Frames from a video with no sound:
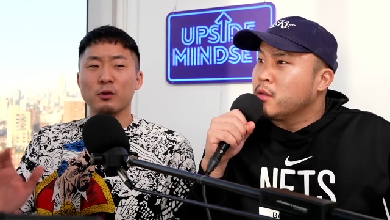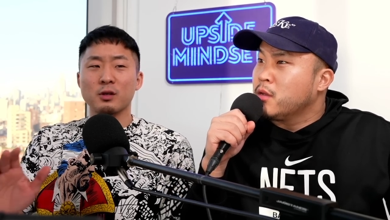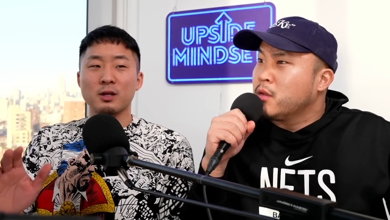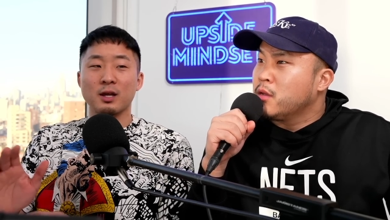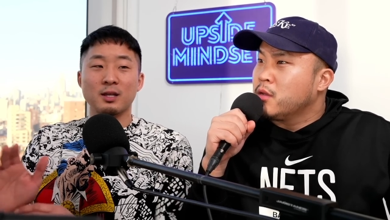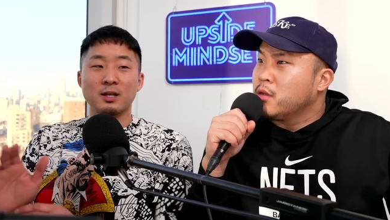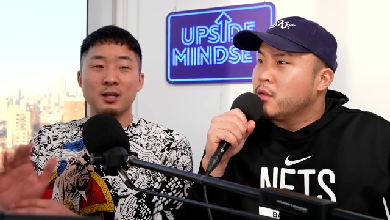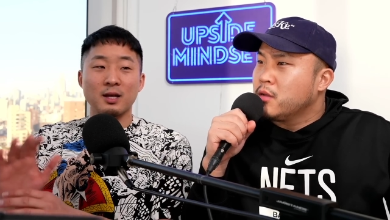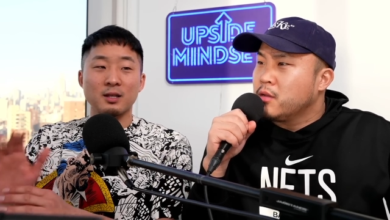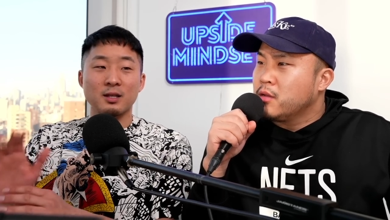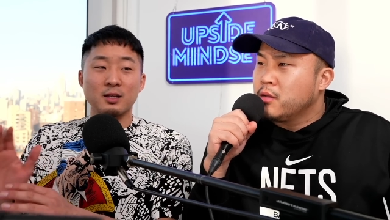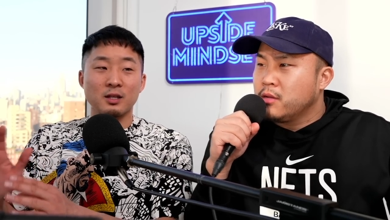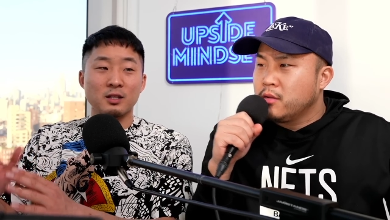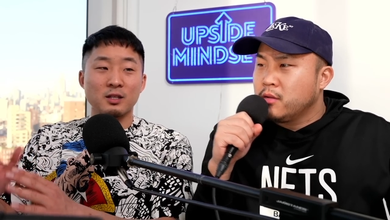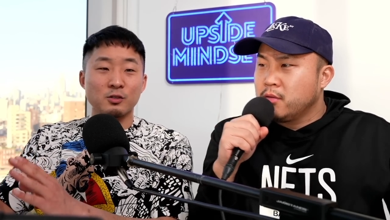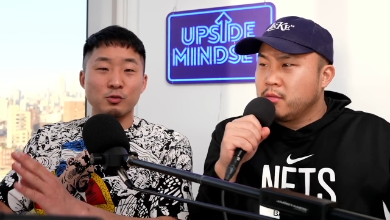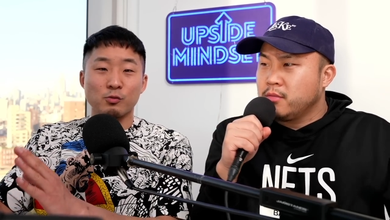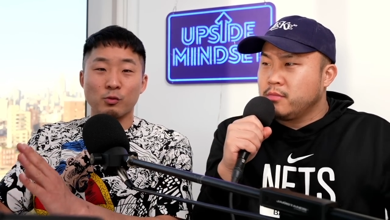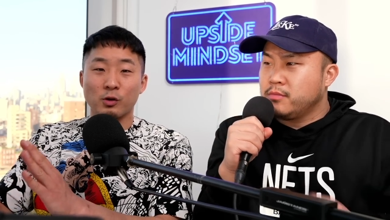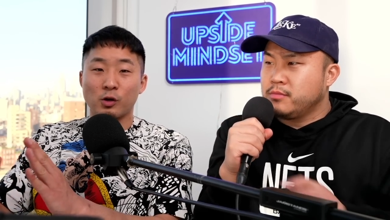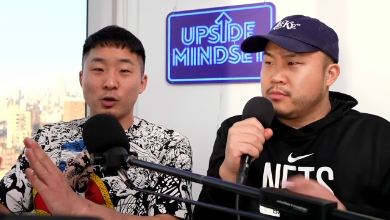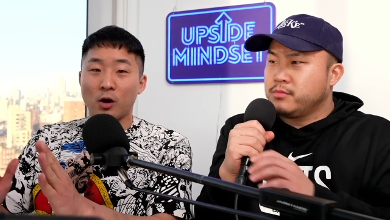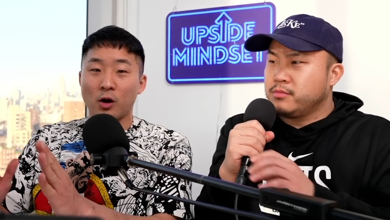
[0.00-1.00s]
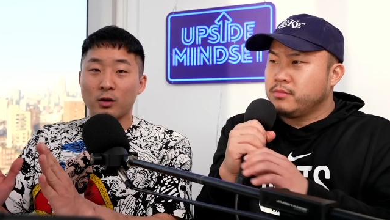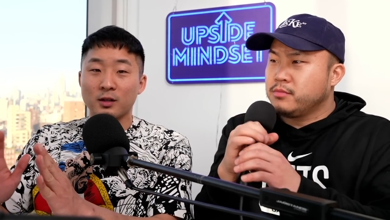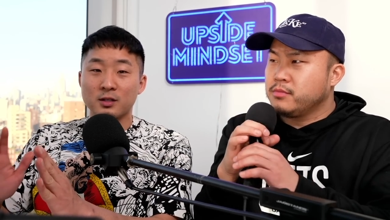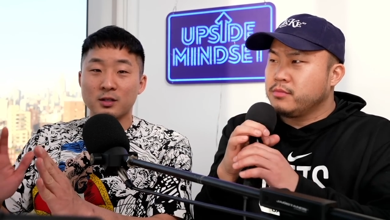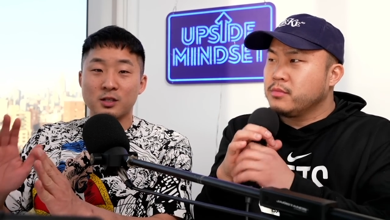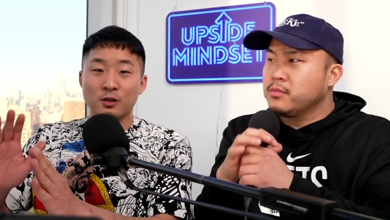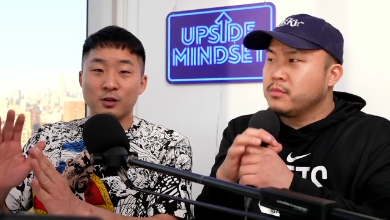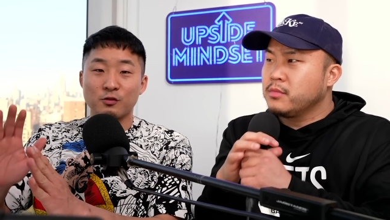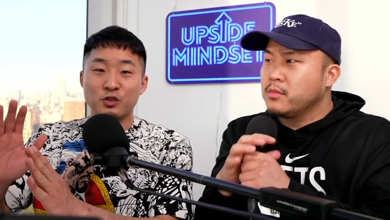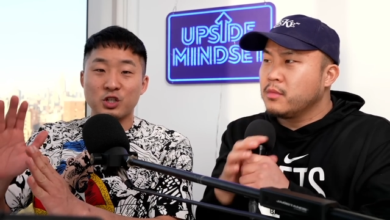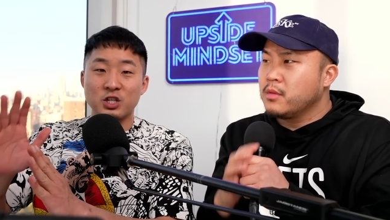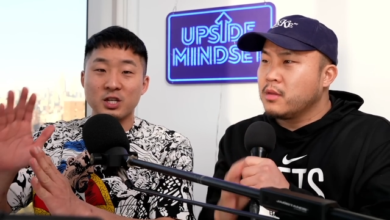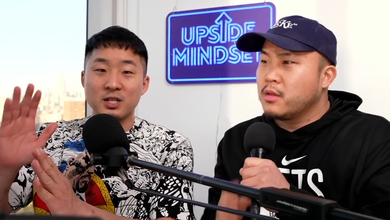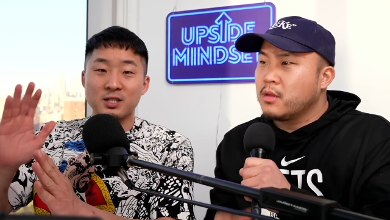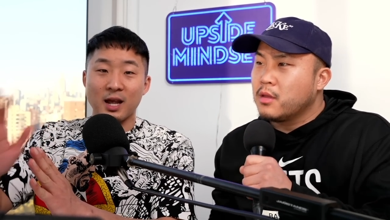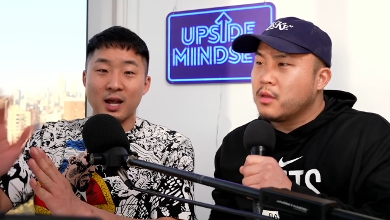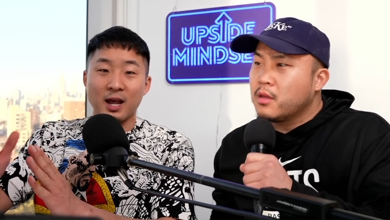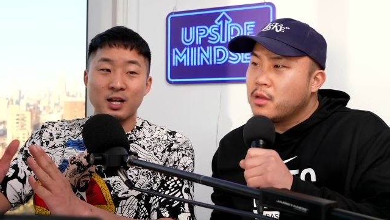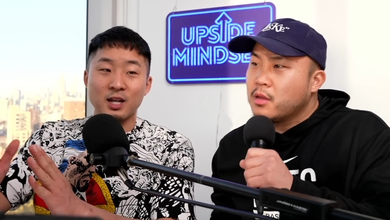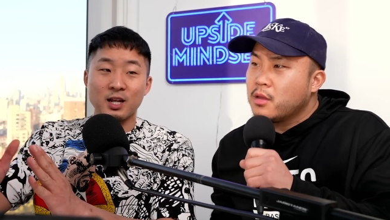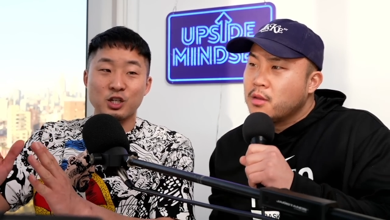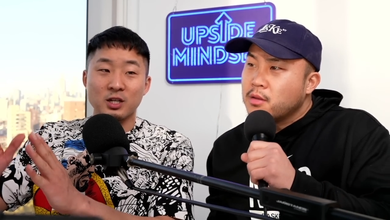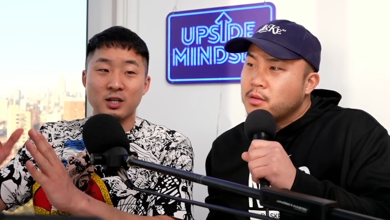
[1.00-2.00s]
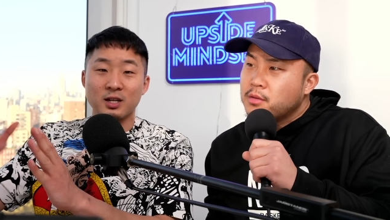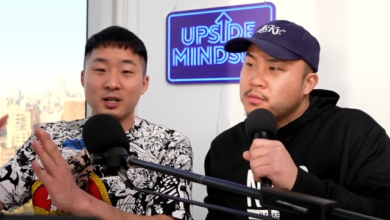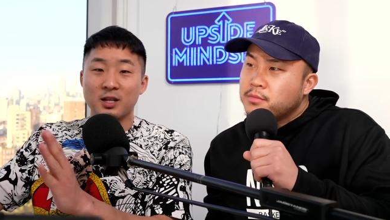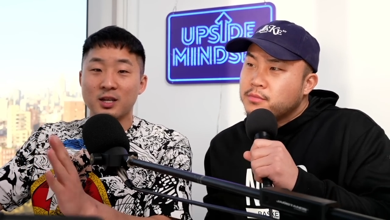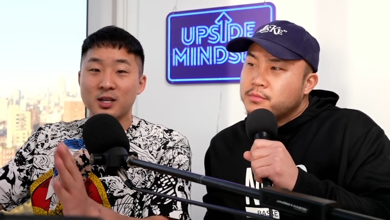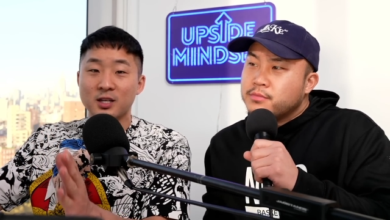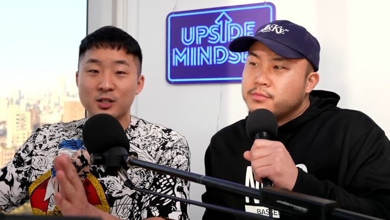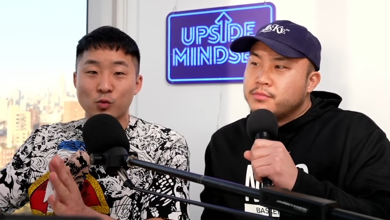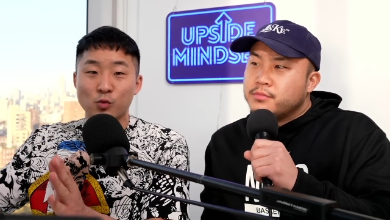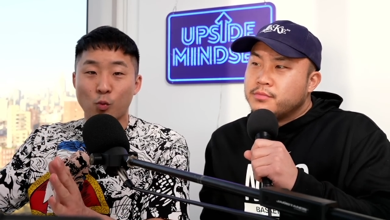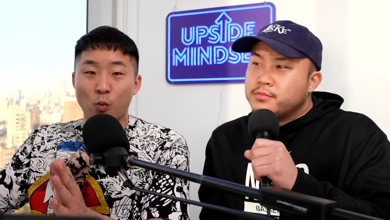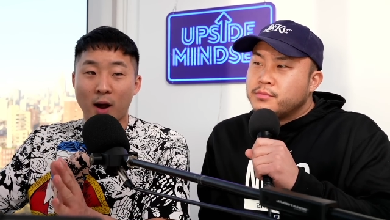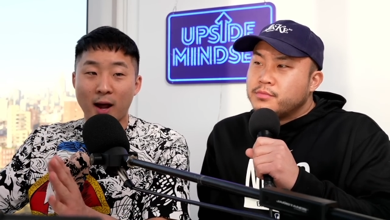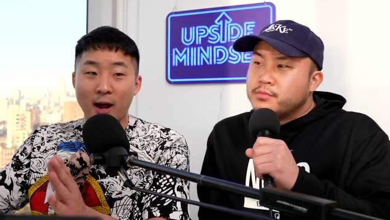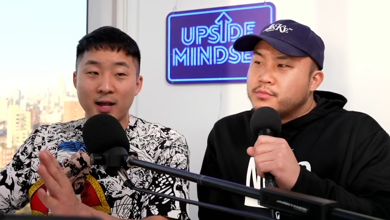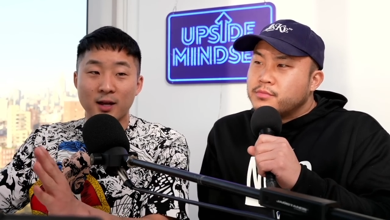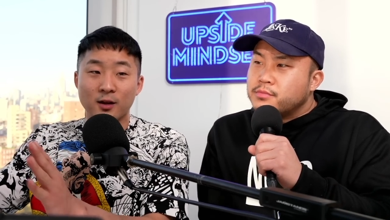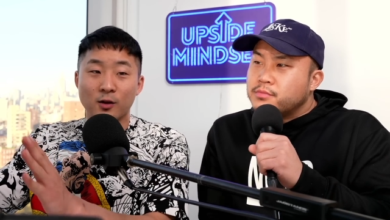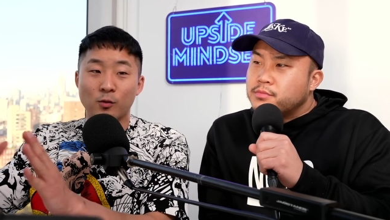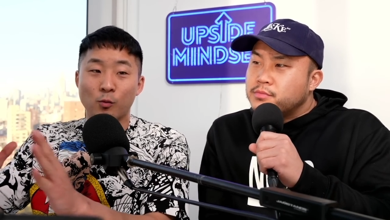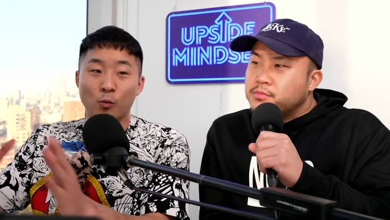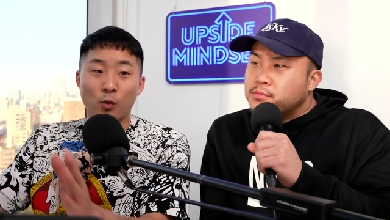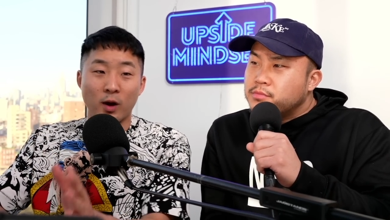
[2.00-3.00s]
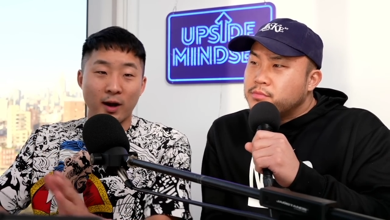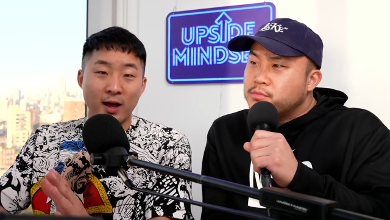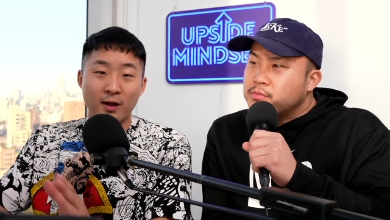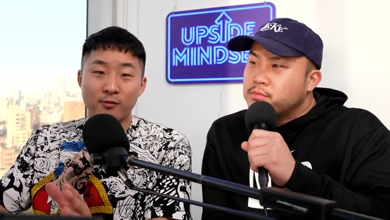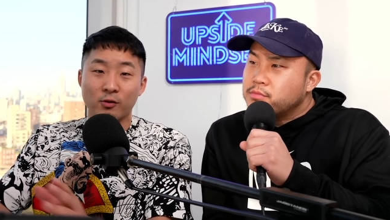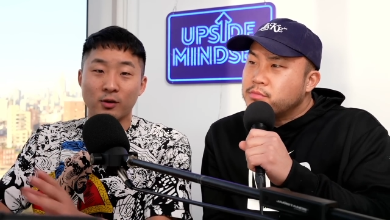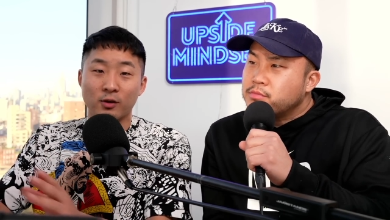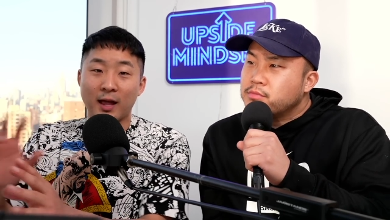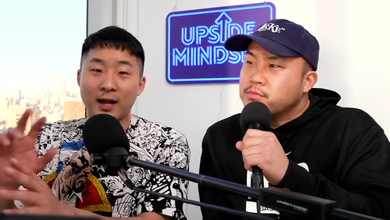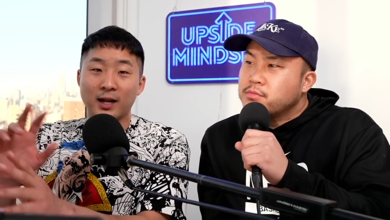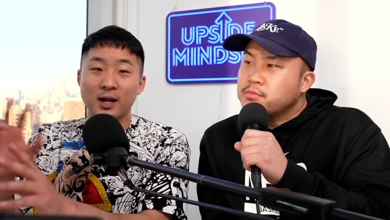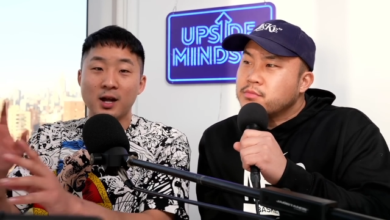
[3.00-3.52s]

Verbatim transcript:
Speaker 1: First, it, does, it doesn't regardless if she's Asian and he's white and whatever.